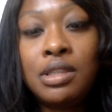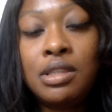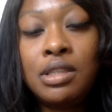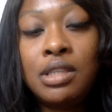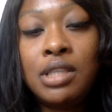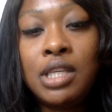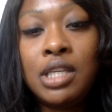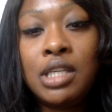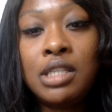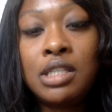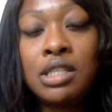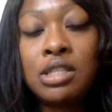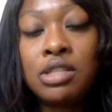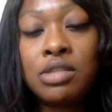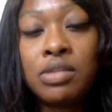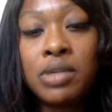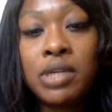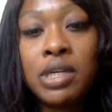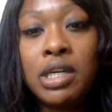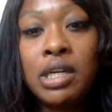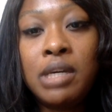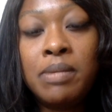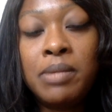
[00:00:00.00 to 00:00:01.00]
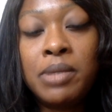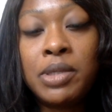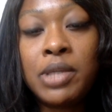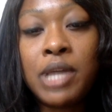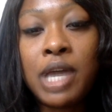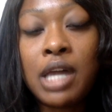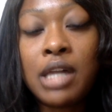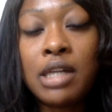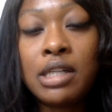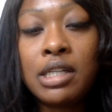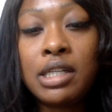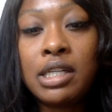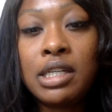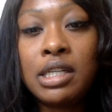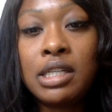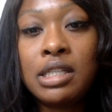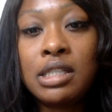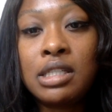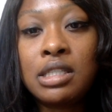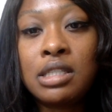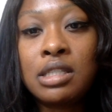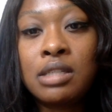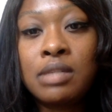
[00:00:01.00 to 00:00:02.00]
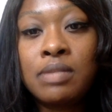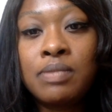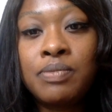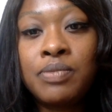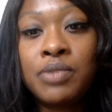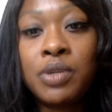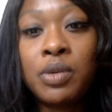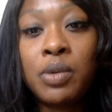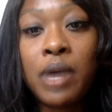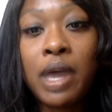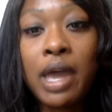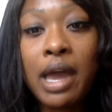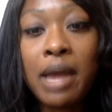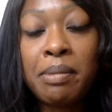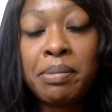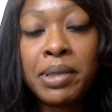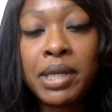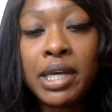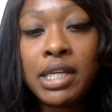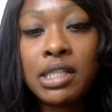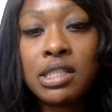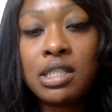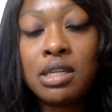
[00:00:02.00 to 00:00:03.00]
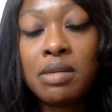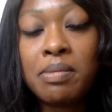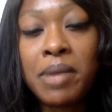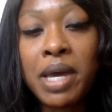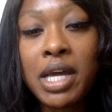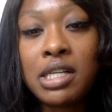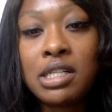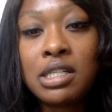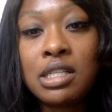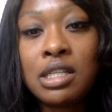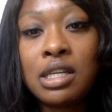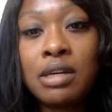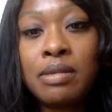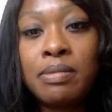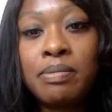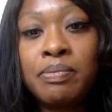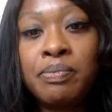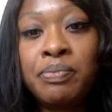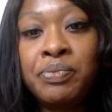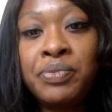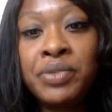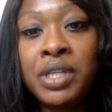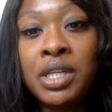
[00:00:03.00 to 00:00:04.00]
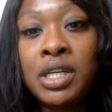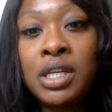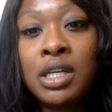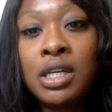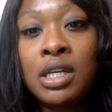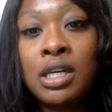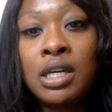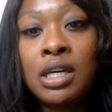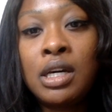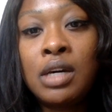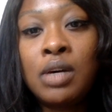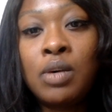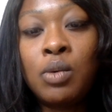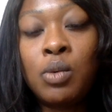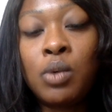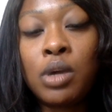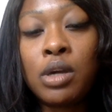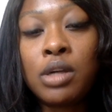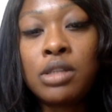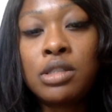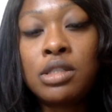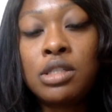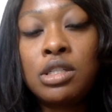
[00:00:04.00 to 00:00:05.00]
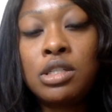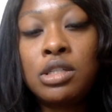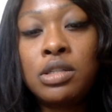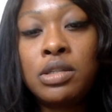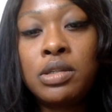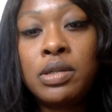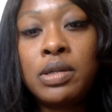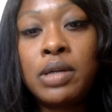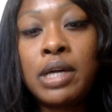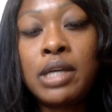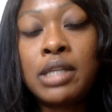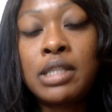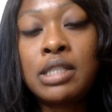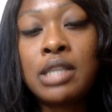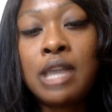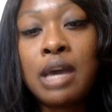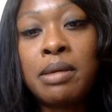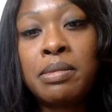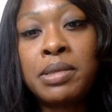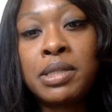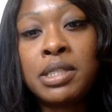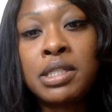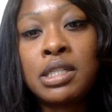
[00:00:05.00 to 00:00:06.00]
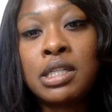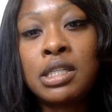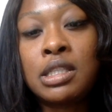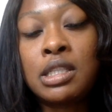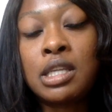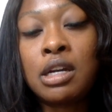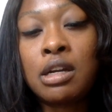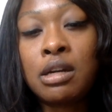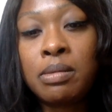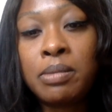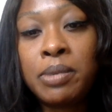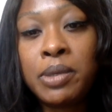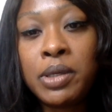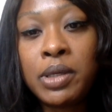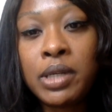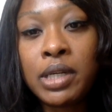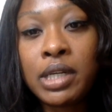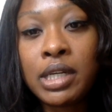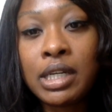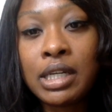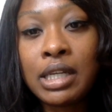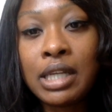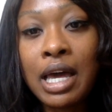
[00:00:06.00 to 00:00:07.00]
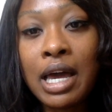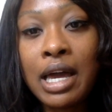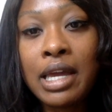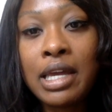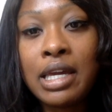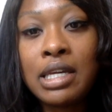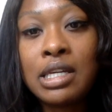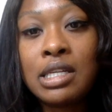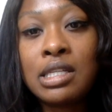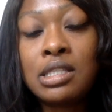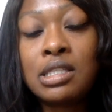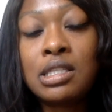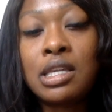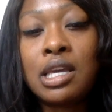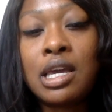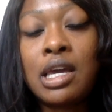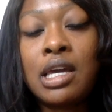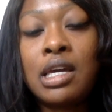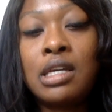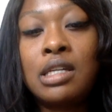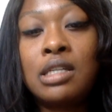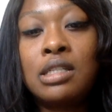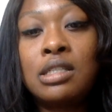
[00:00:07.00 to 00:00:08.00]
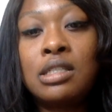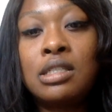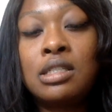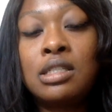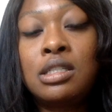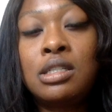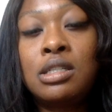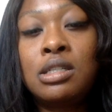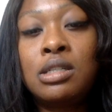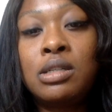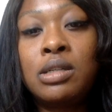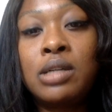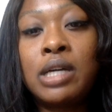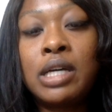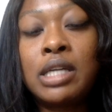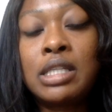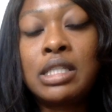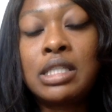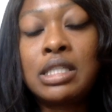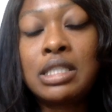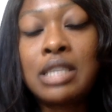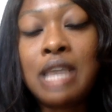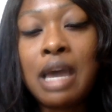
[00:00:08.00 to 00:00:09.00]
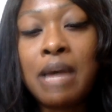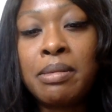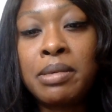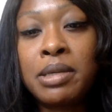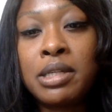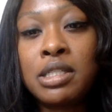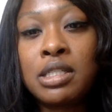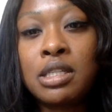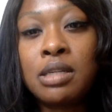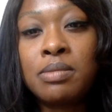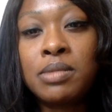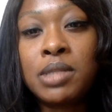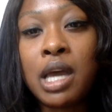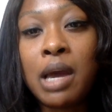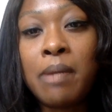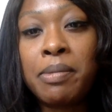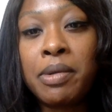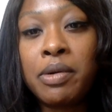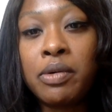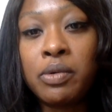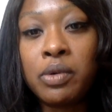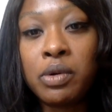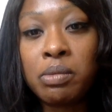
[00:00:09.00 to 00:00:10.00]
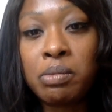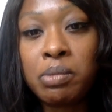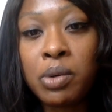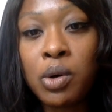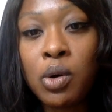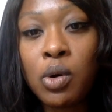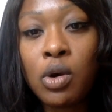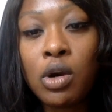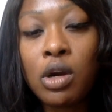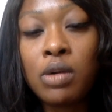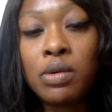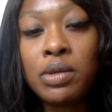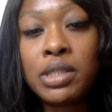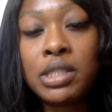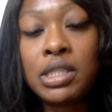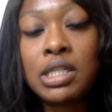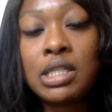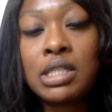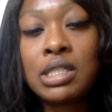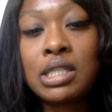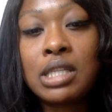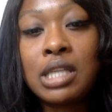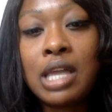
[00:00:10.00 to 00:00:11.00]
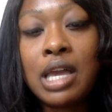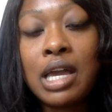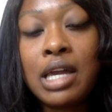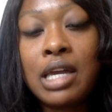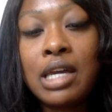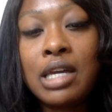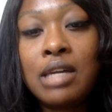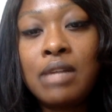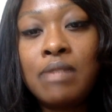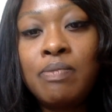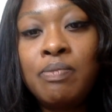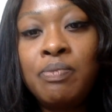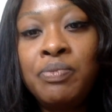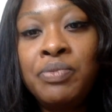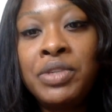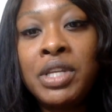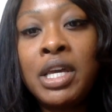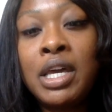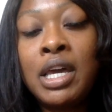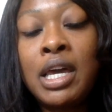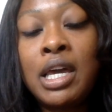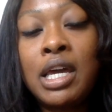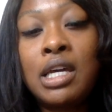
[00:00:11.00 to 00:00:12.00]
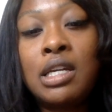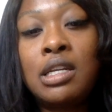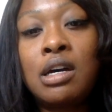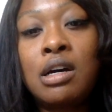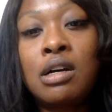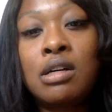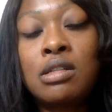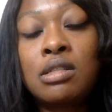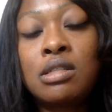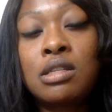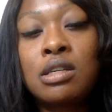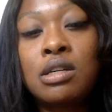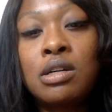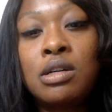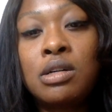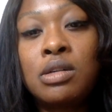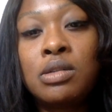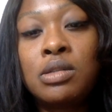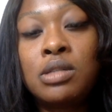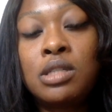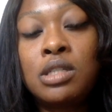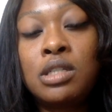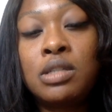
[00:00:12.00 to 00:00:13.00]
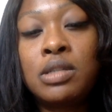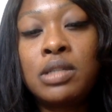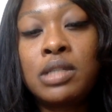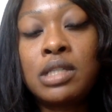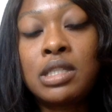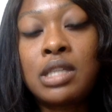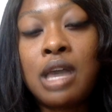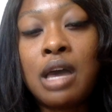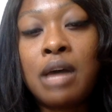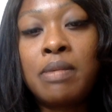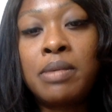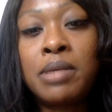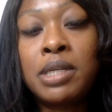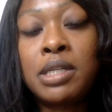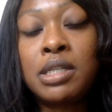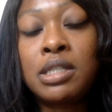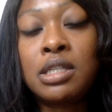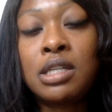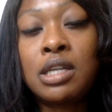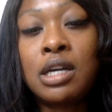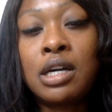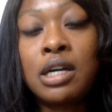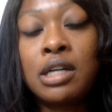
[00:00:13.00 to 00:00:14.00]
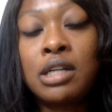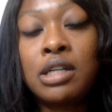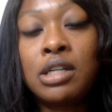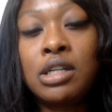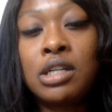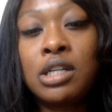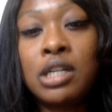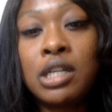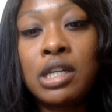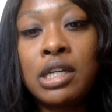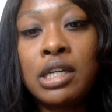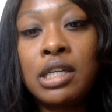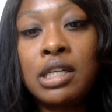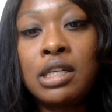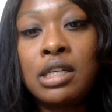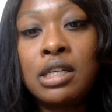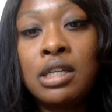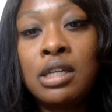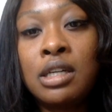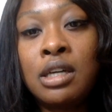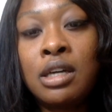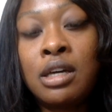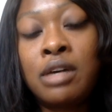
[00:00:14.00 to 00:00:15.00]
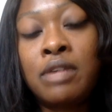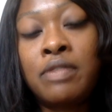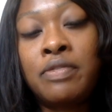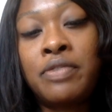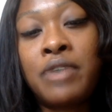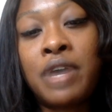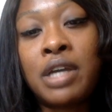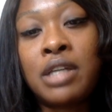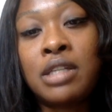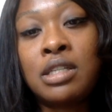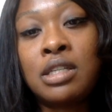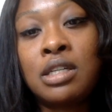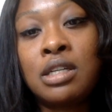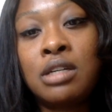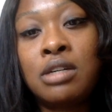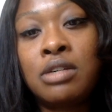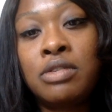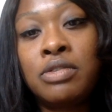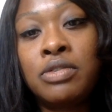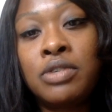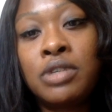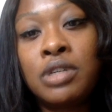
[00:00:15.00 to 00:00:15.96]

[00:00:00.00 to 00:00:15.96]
these three modalities, the way I plan to mesh them, work to establish a therapeutic alliance and to establish some type of rapport with this client, and also to establish a good, effective